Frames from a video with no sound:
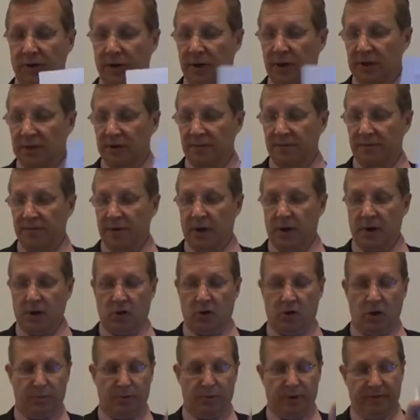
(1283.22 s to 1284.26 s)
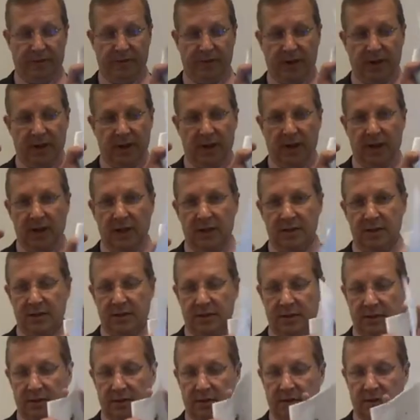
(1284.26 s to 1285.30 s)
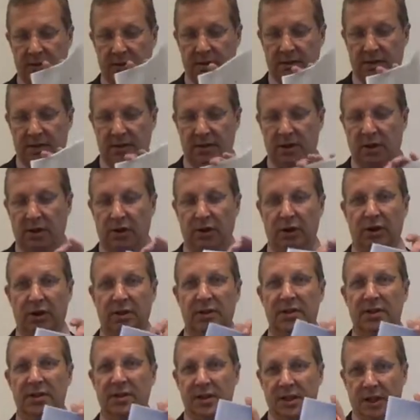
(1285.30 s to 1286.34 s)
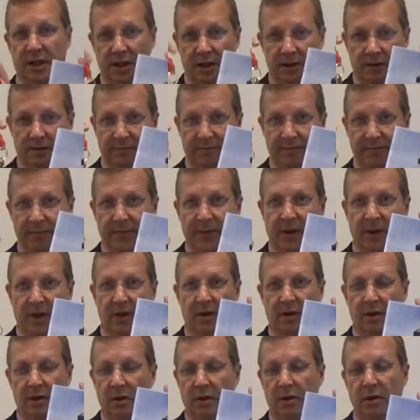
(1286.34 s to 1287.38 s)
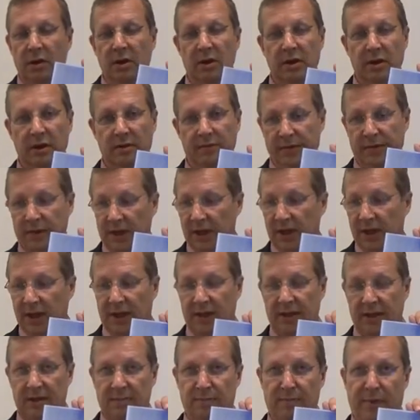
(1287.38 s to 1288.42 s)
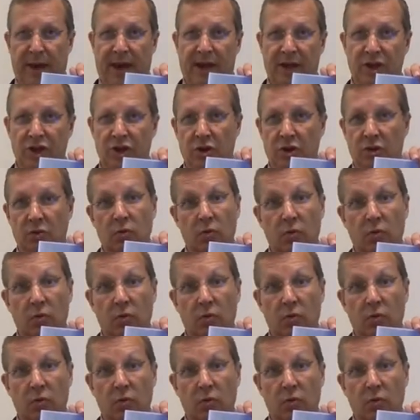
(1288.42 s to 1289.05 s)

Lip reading: there's a photocopy of the keys, so you can see if the keys match